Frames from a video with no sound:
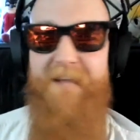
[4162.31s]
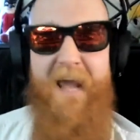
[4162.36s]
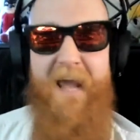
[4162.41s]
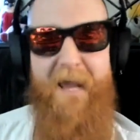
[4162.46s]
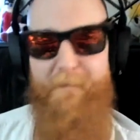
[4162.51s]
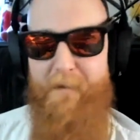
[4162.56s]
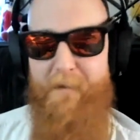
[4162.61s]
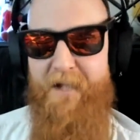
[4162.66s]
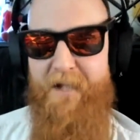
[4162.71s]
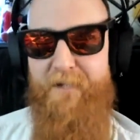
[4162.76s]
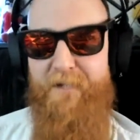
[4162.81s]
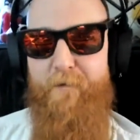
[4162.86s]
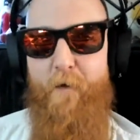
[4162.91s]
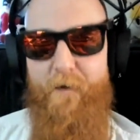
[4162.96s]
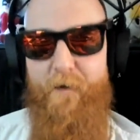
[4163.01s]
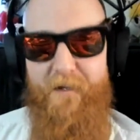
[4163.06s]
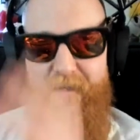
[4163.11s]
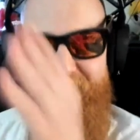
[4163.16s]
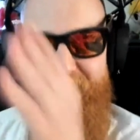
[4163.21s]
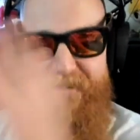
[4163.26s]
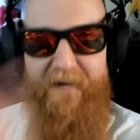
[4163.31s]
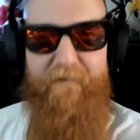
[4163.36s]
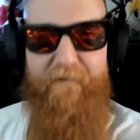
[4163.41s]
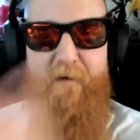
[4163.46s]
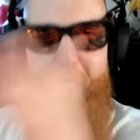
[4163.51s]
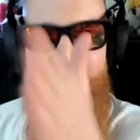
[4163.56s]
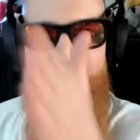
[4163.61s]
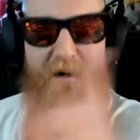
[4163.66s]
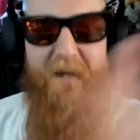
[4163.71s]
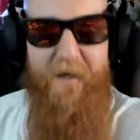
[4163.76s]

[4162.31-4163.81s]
ten minutes while he does everybody yeah.